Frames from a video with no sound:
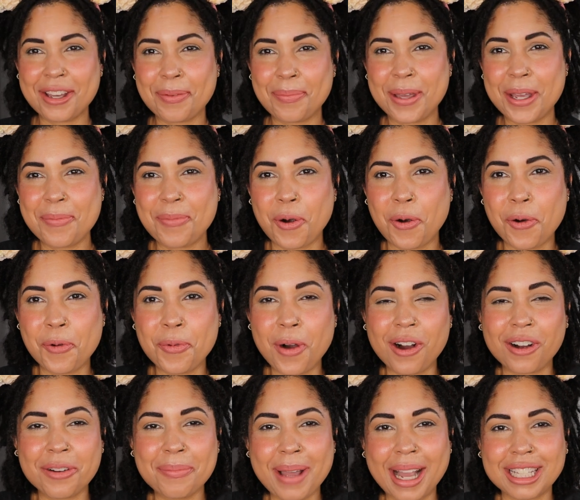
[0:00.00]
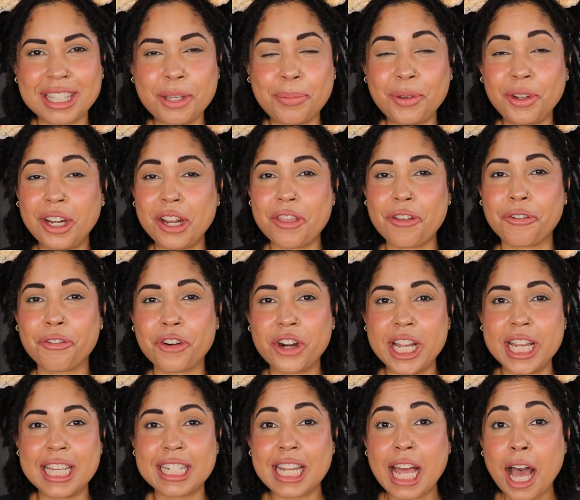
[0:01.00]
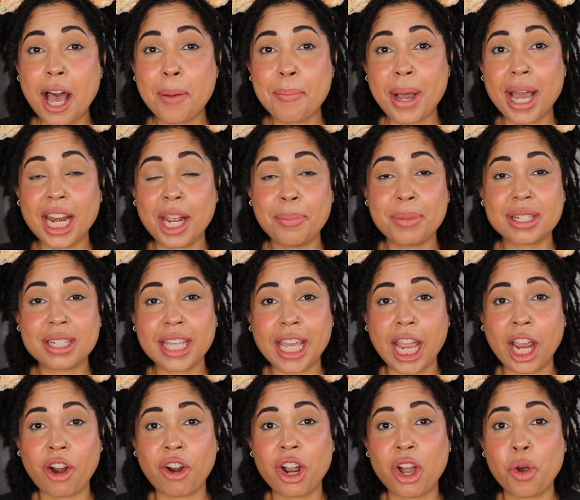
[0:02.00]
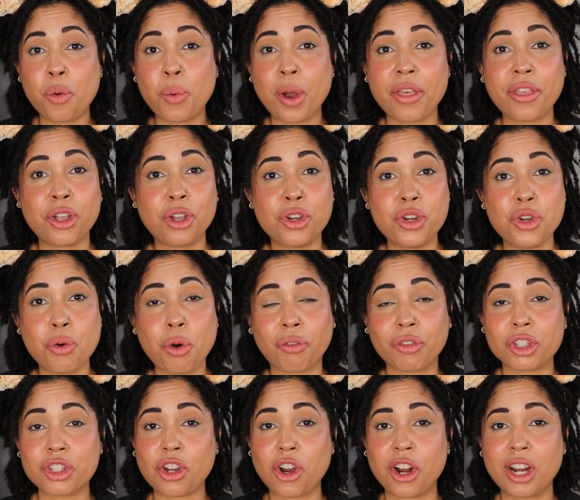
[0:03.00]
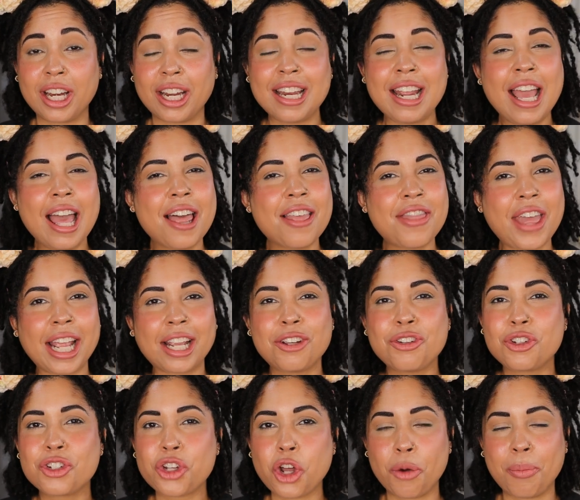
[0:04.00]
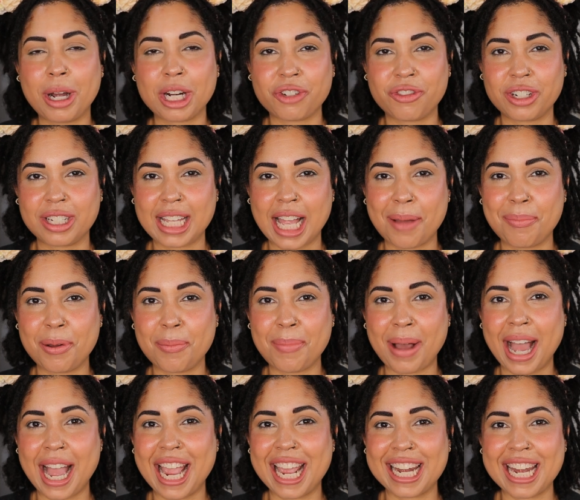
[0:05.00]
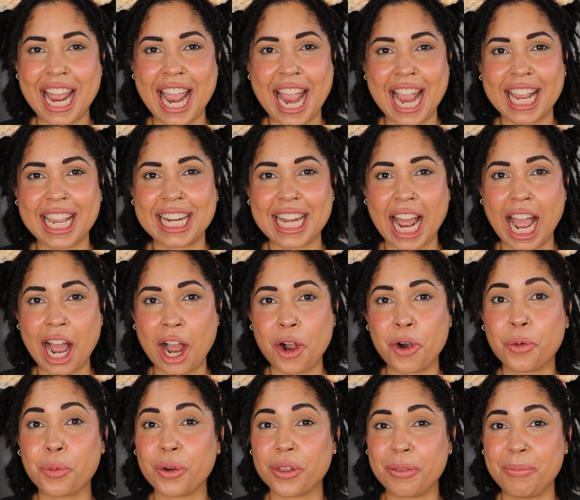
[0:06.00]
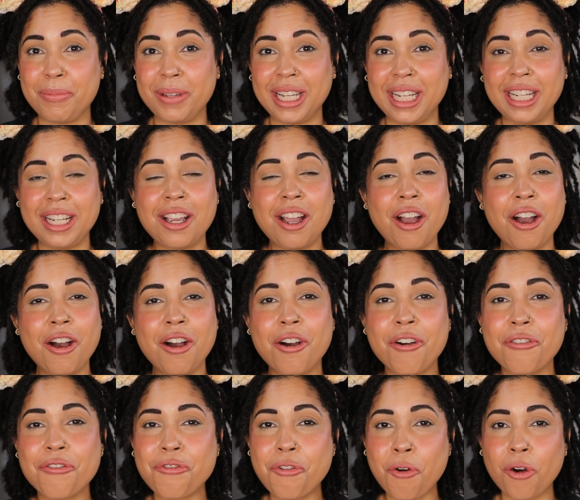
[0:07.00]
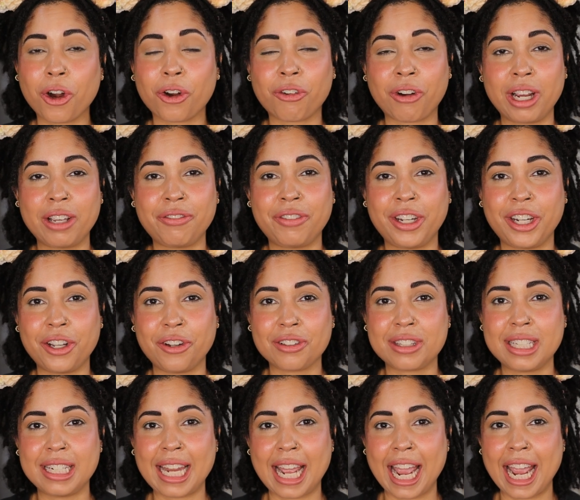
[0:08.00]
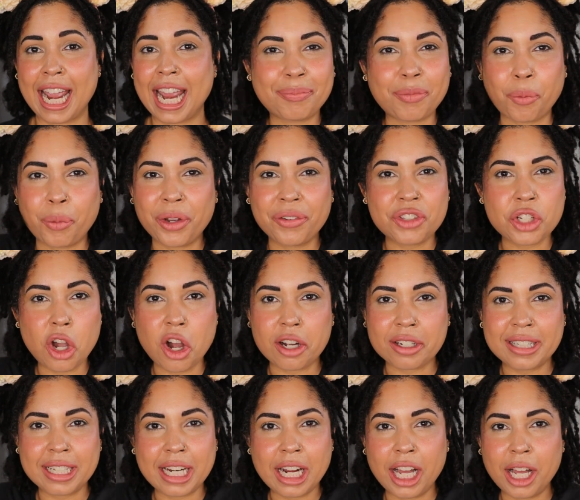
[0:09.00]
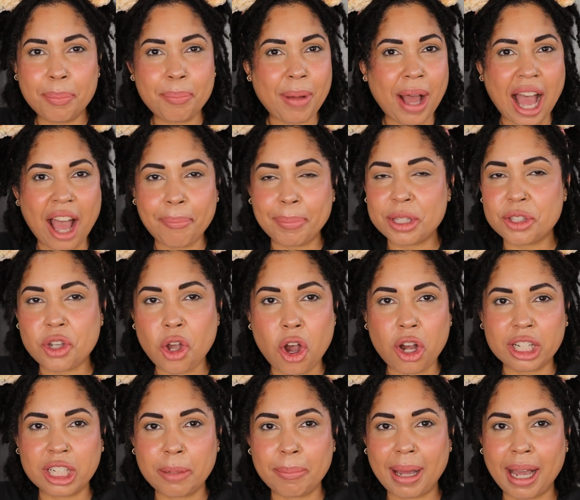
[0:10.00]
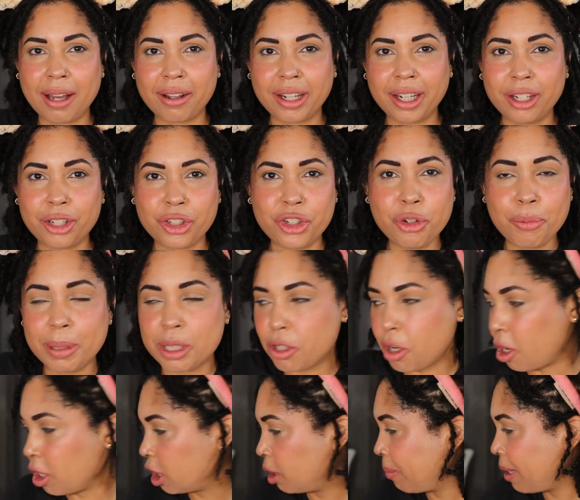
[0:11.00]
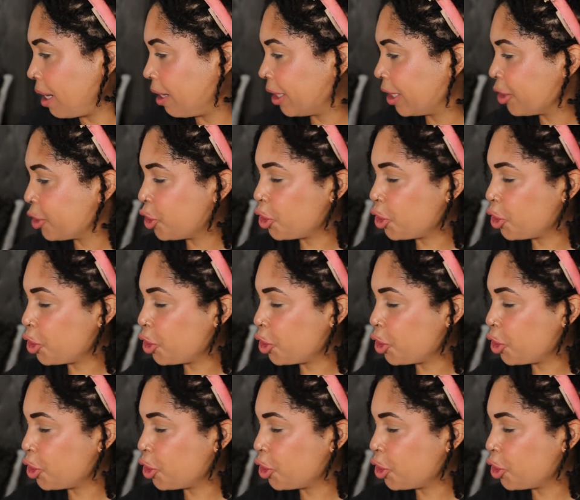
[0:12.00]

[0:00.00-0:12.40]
good people, welcome back to Beauty and the Frizz. My name is Cara. Whether you're new or returning, thank you so much for stopping by and hanging out with me for a great video today. We've talked it up. I've been talking about it. You've been talking about it.